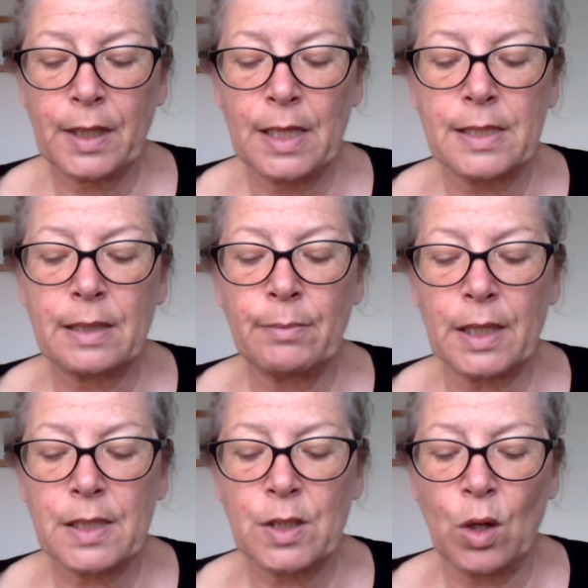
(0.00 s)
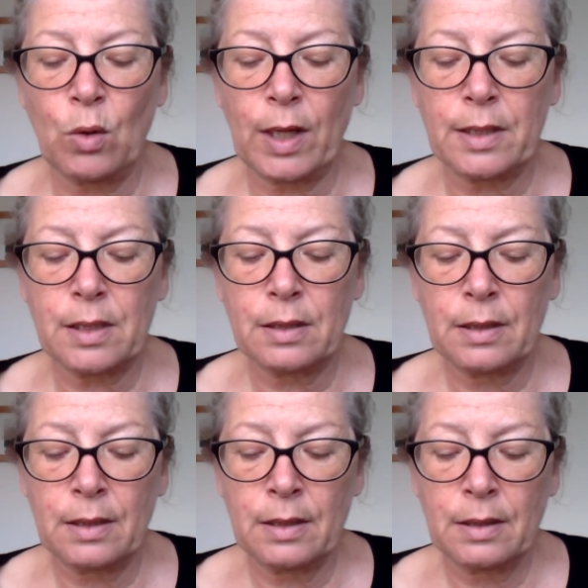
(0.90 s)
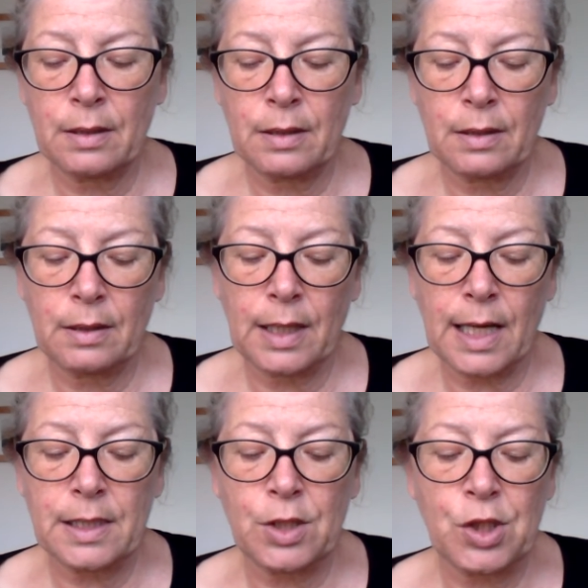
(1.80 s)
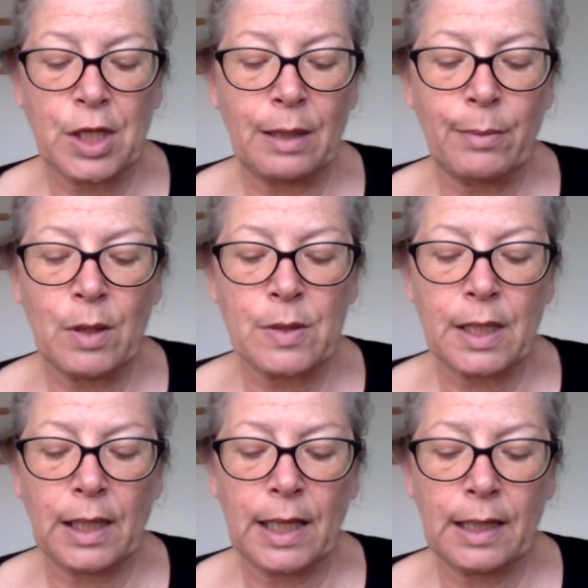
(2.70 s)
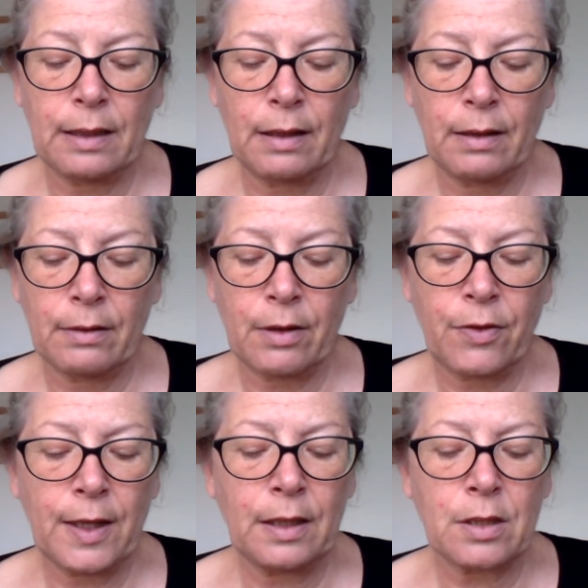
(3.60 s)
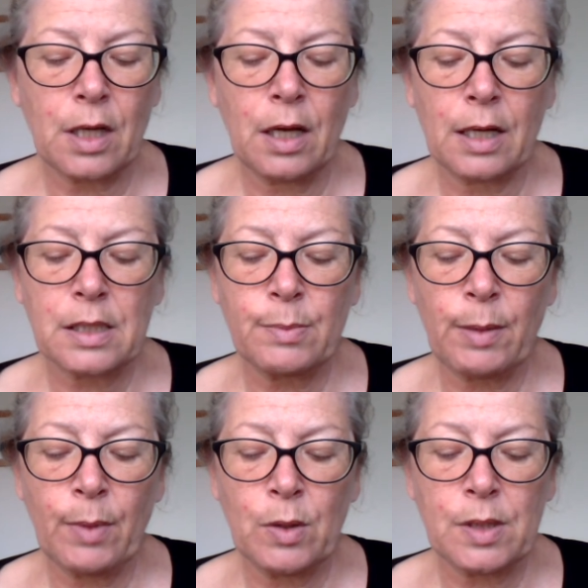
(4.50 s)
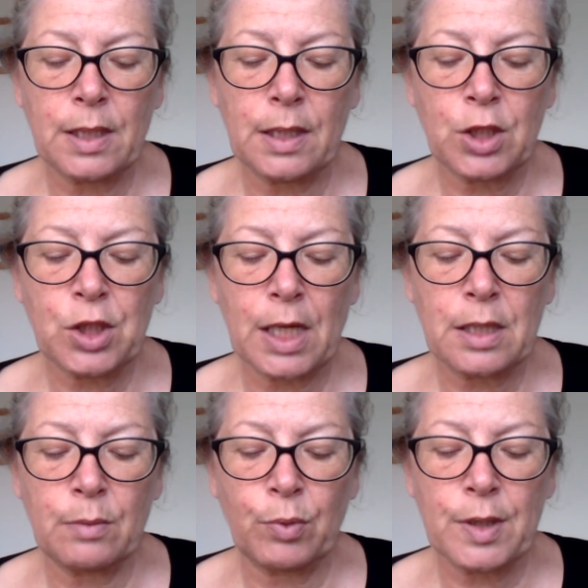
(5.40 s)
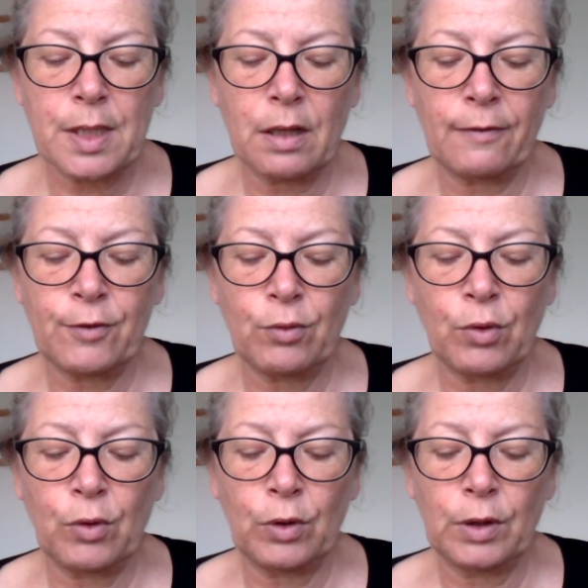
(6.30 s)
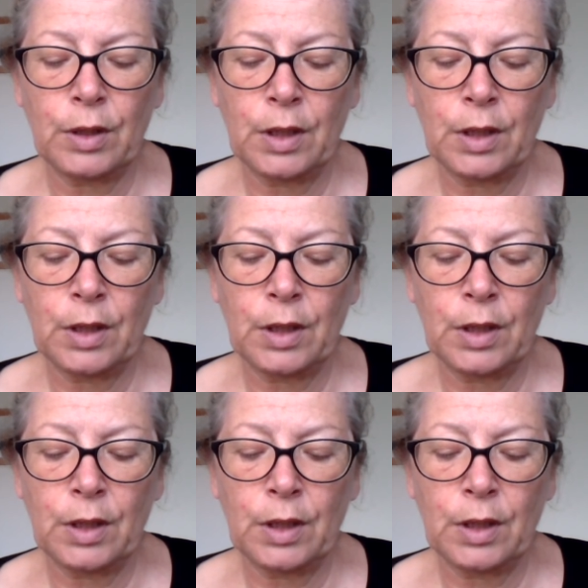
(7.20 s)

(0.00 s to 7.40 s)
He's in my soul, and," added she musingly, "the thing that irks me most in this shattered prison after all,